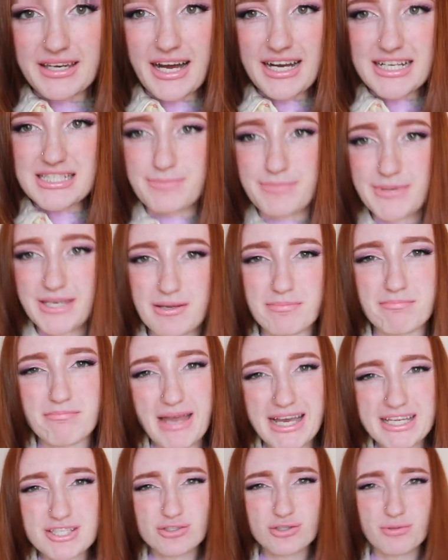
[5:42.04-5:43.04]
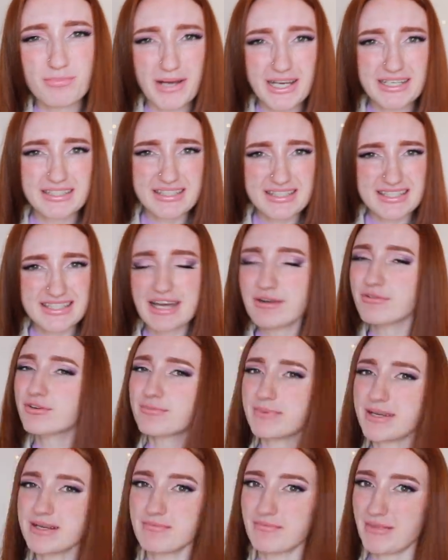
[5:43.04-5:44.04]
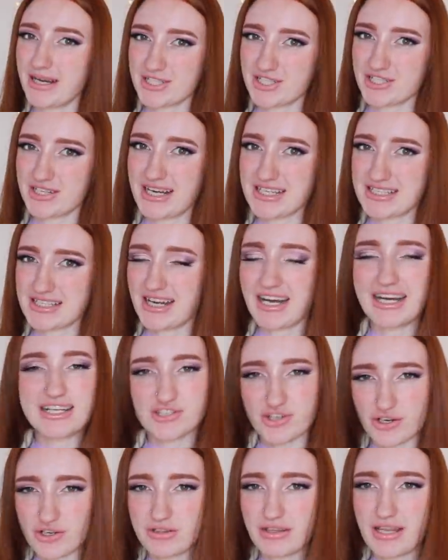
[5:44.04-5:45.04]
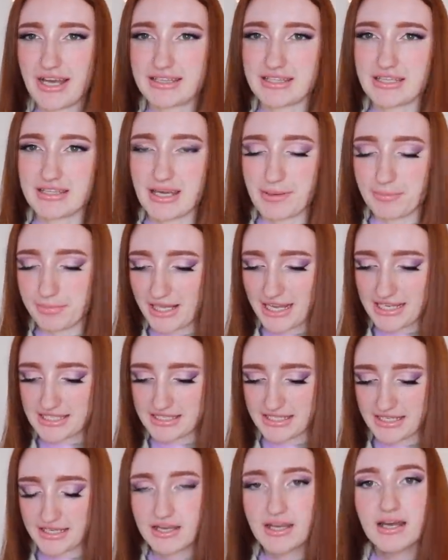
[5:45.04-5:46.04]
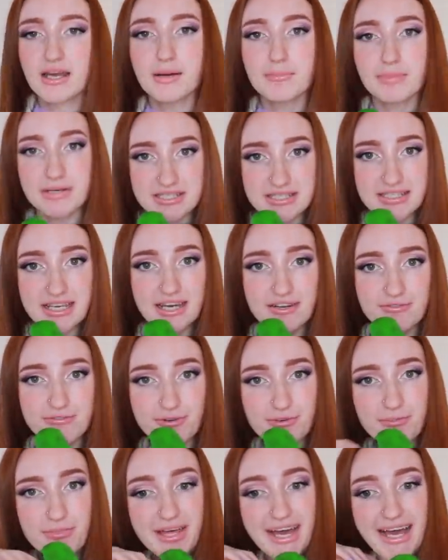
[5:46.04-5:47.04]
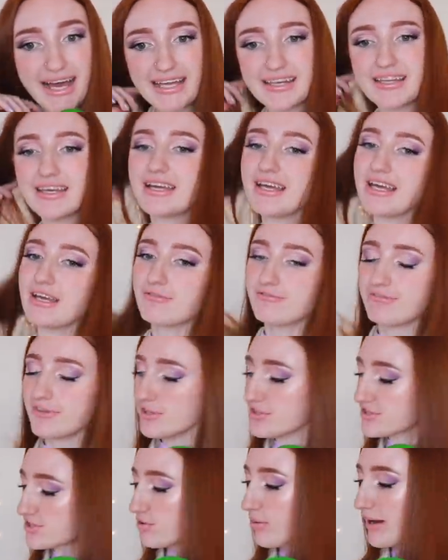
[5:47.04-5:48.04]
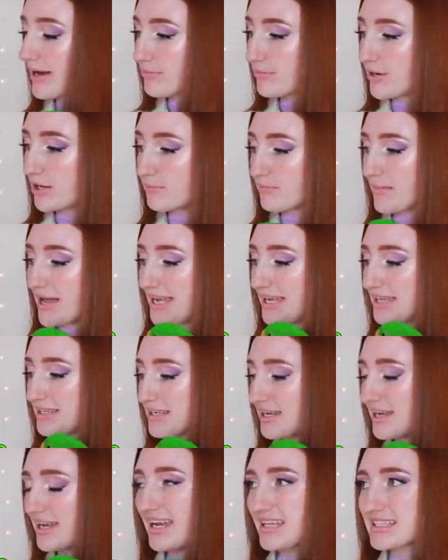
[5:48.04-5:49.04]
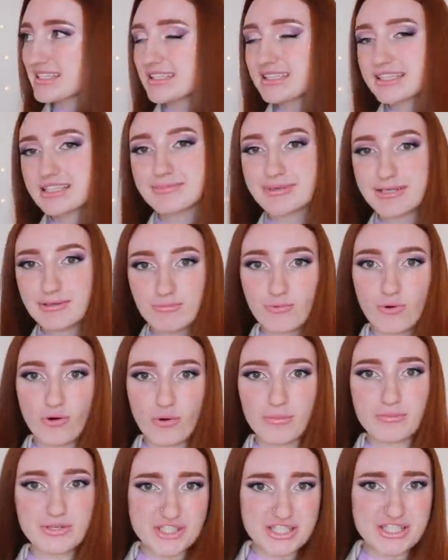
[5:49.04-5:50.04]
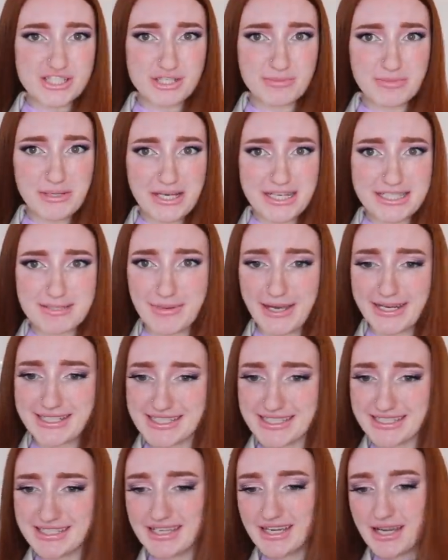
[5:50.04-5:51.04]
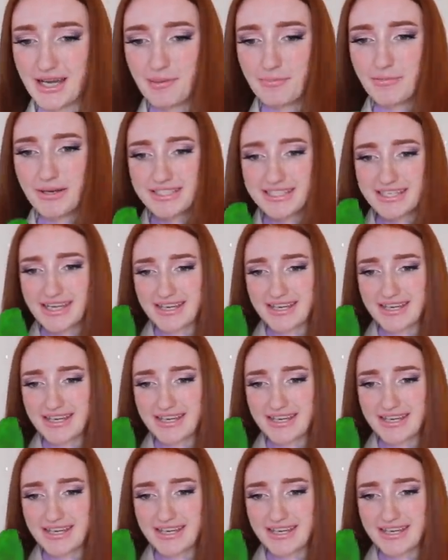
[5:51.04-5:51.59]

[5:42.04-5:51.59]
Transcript: nice big metal buttons, that would have been much nicer. I don't like that they're plastic. But aside from that, it feels quite well made. It's a little bit warm, which is to be expected. But